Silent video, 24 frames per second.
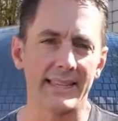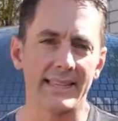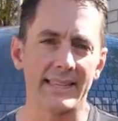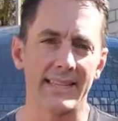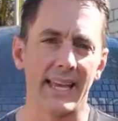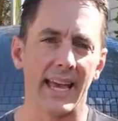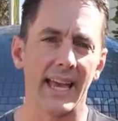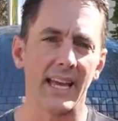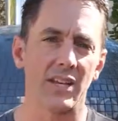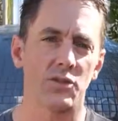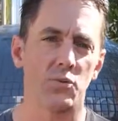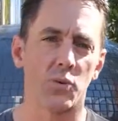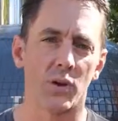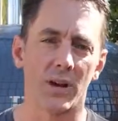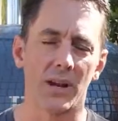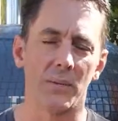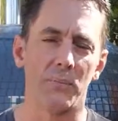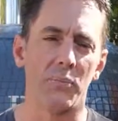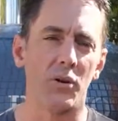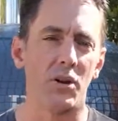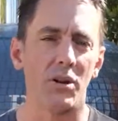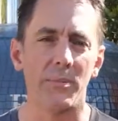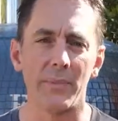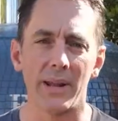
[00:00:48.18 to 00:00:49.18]
steaks, we're
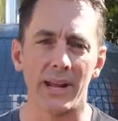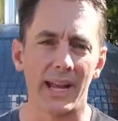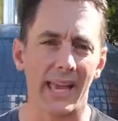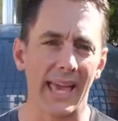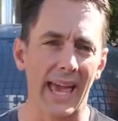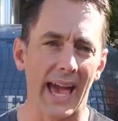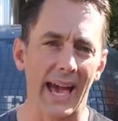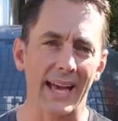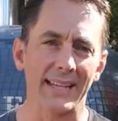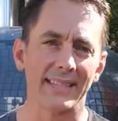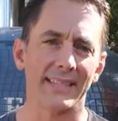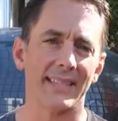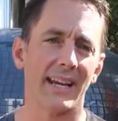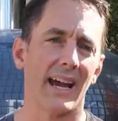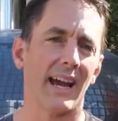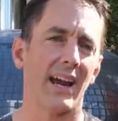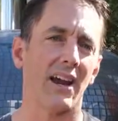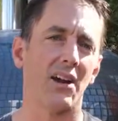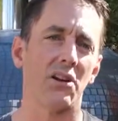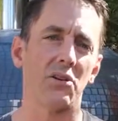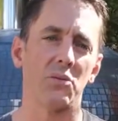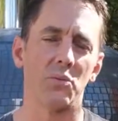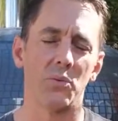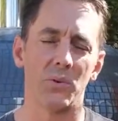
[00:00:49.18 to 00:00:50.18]
gonna put them in a cast
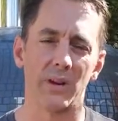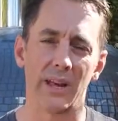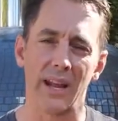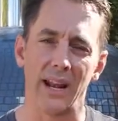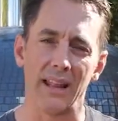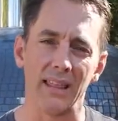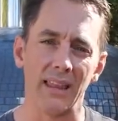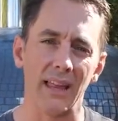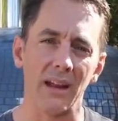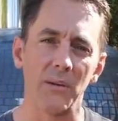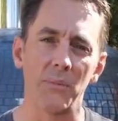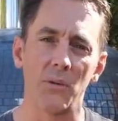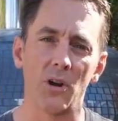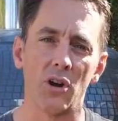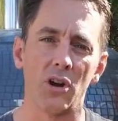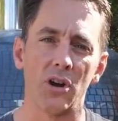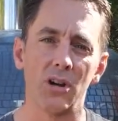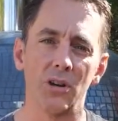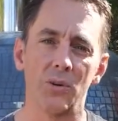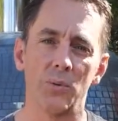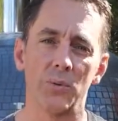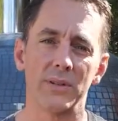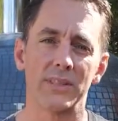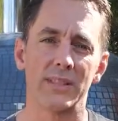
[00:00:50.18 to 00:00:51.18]
iron, we're gonna let them
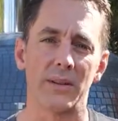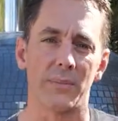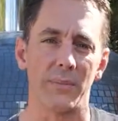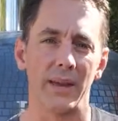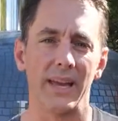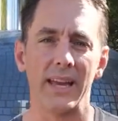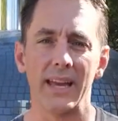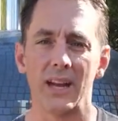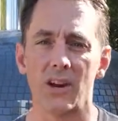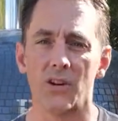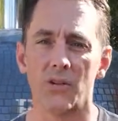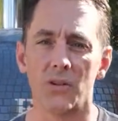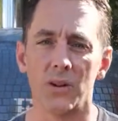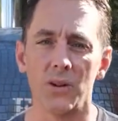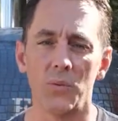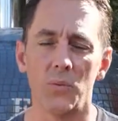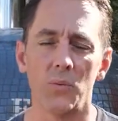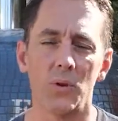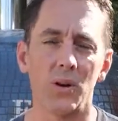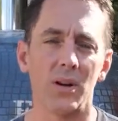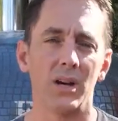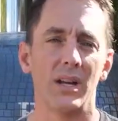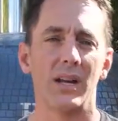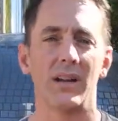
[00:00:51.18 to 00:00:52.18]
cook with some hickory
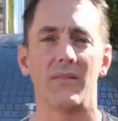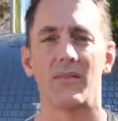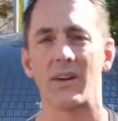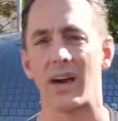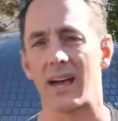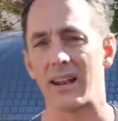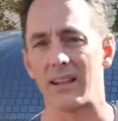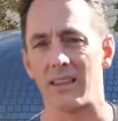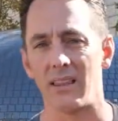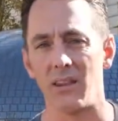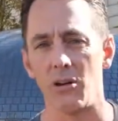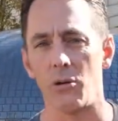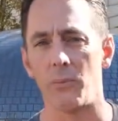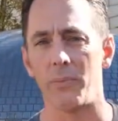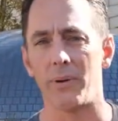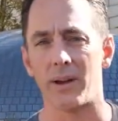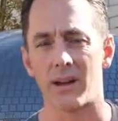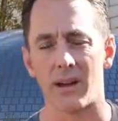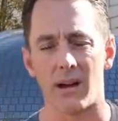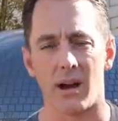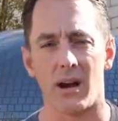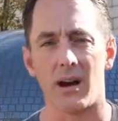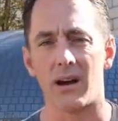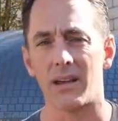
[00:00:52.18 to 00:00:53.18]
wood. I've got a little
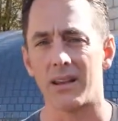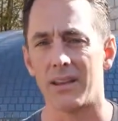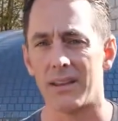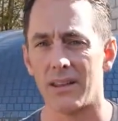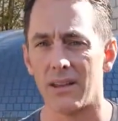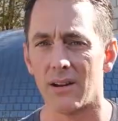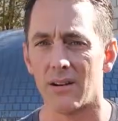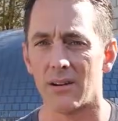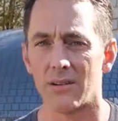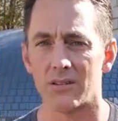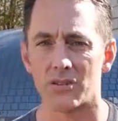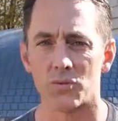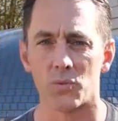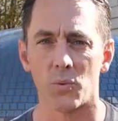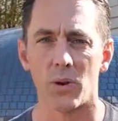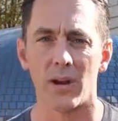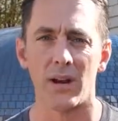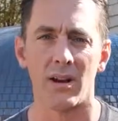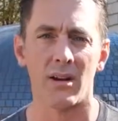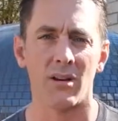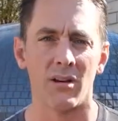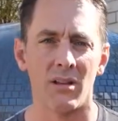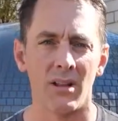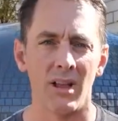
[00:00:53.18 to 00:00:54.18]
pecan in there as
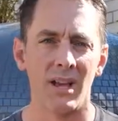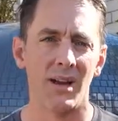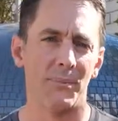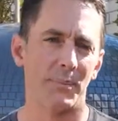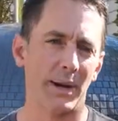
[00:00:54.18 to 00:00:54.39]
well.